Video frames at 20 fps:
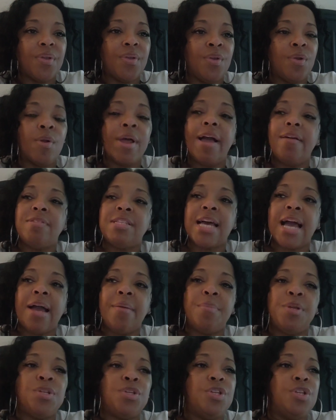You don't have
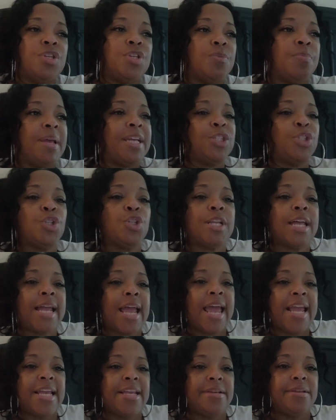time to make sure
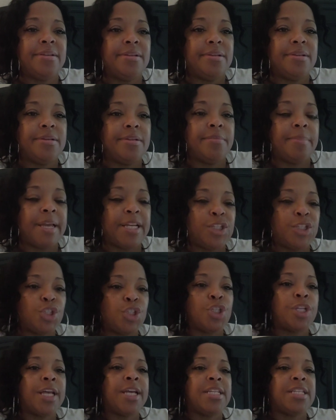they ate, to make
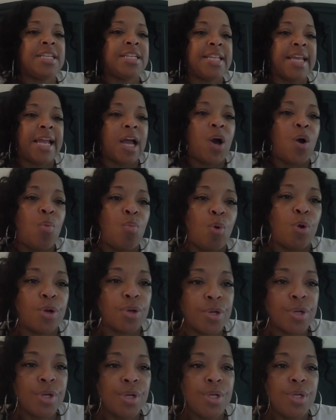sure they did their
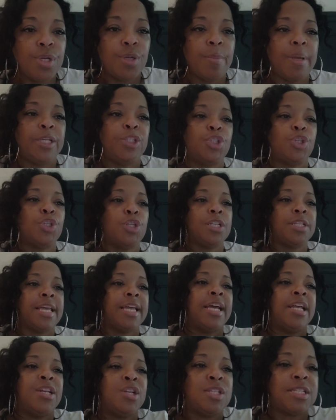homework, to make sure that
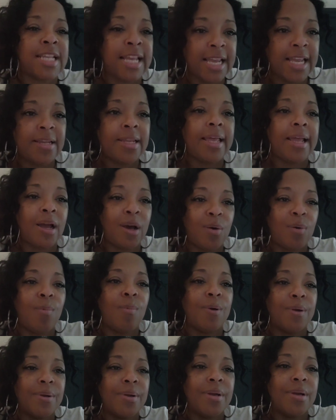they understand their
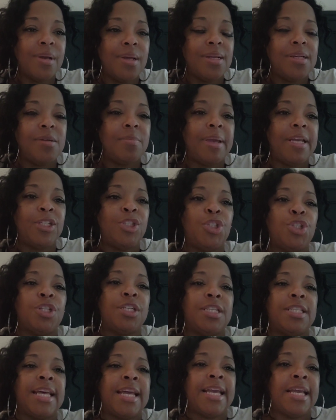homework, to make sure
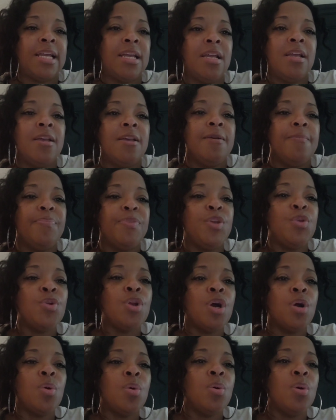that they, you
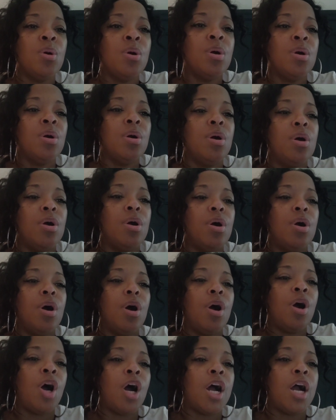know,
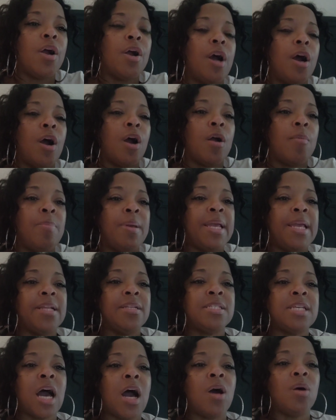are
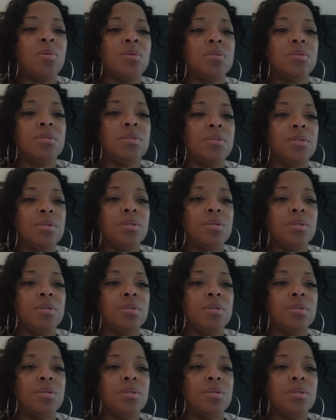being taught